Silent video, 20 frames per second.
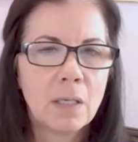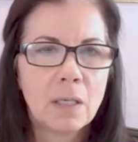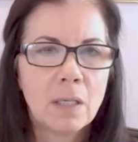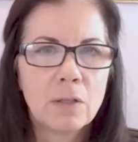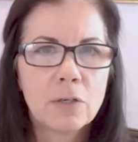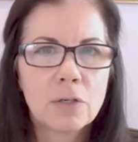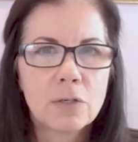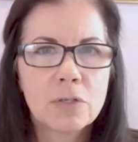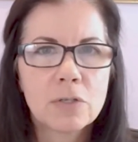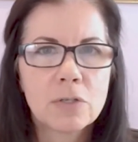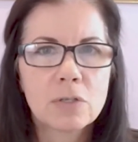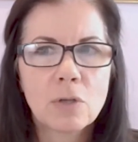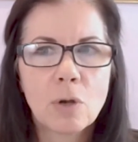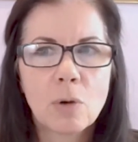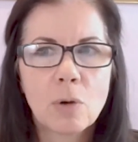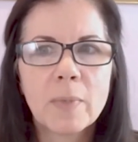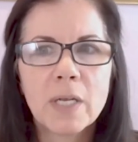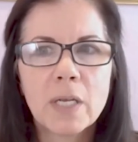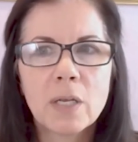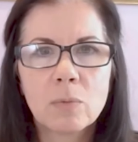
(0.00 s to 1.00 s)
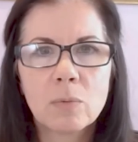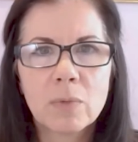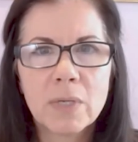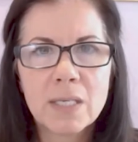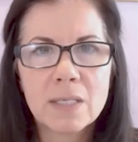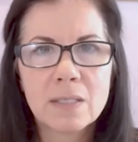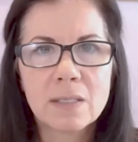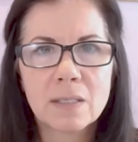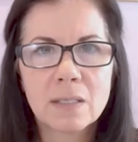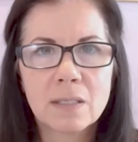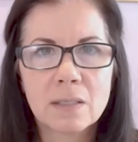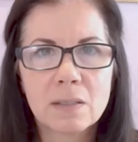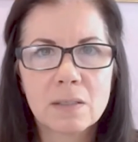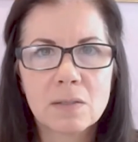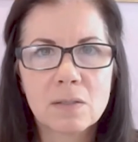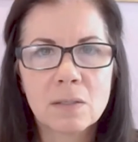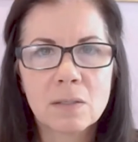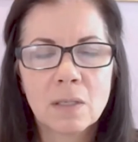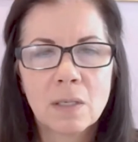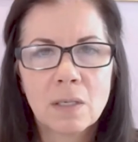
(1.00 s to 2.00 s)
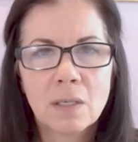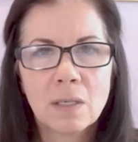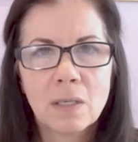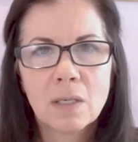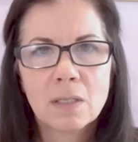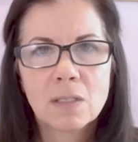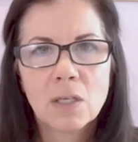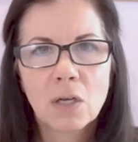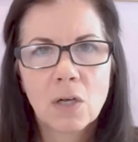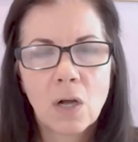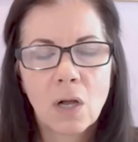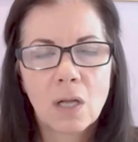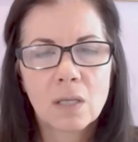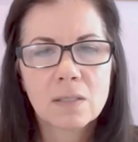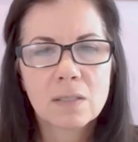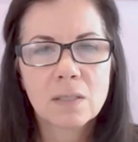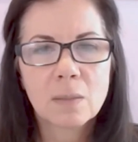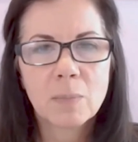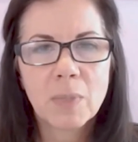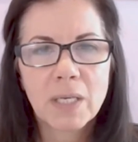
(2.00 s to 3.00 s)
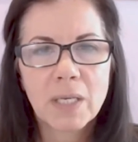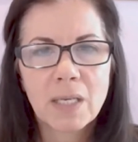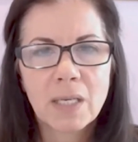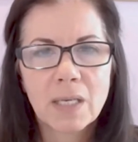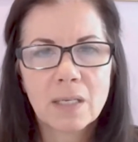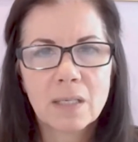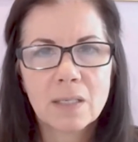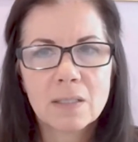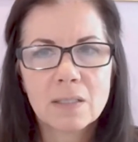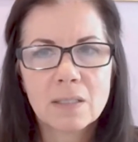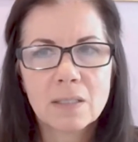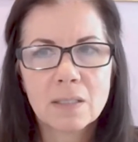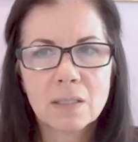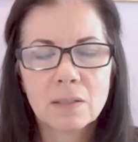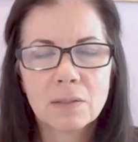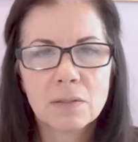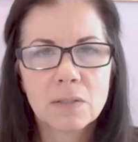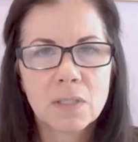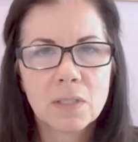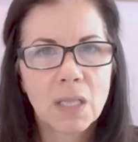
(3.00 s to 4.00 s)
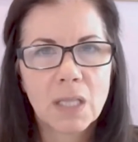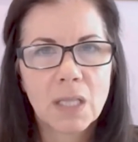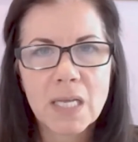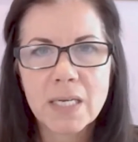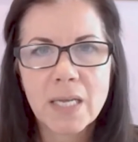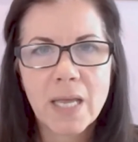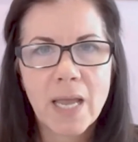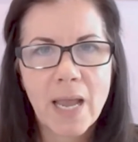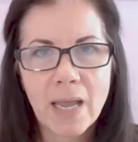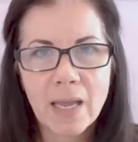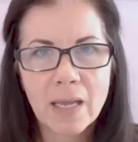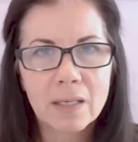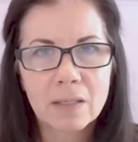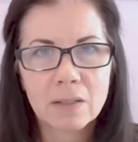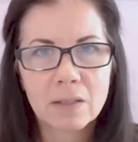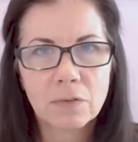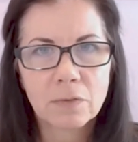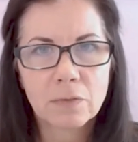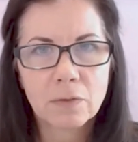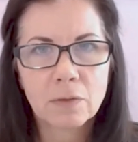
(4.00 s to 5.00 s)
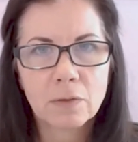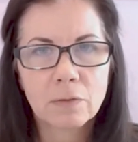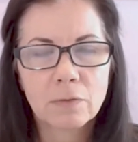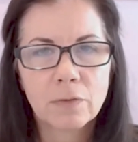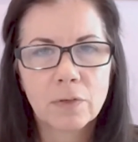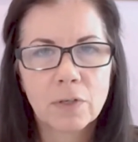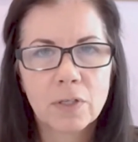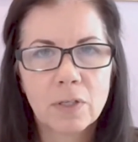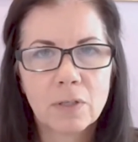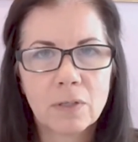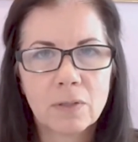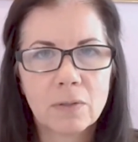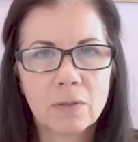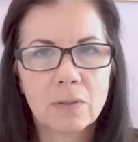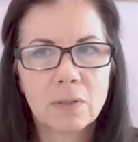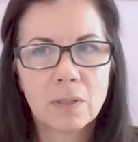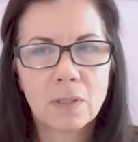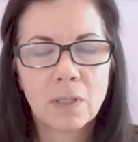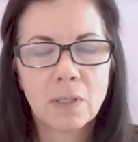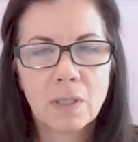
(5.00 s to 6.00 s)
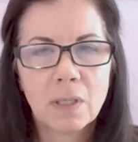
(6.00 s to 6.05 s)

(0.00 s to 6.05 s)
There's so many reasons to call somebody in to lend a hand for you.